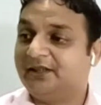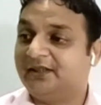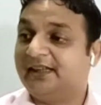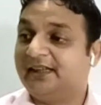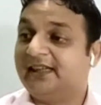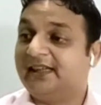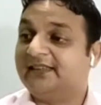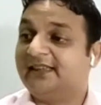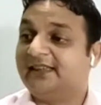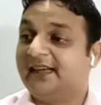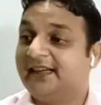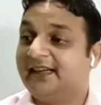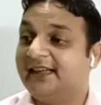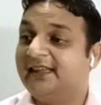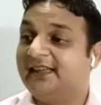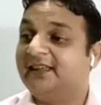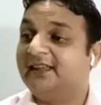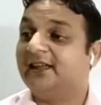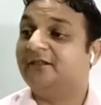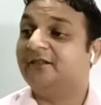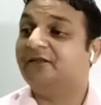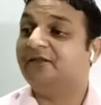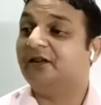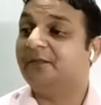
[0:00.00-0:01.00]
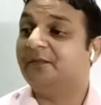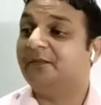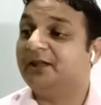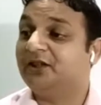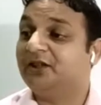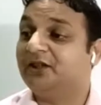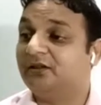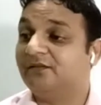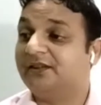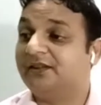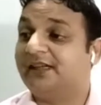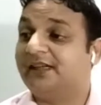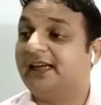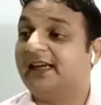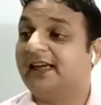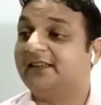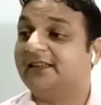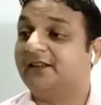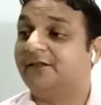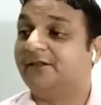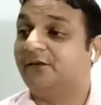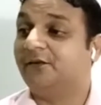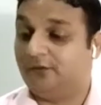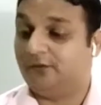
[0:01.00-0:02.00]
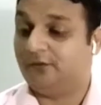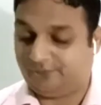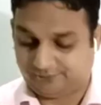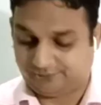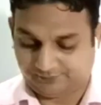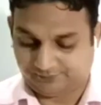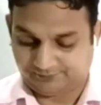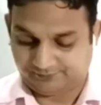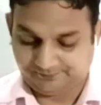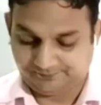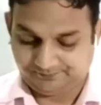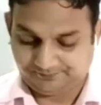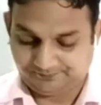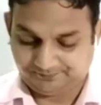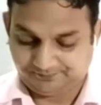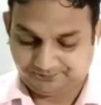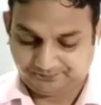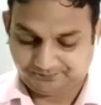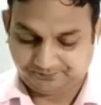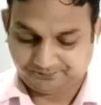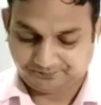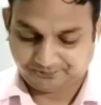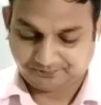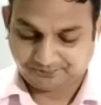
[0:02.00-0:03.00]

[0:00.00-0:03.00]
Conformation. Next heading, conformation of the gas evolves.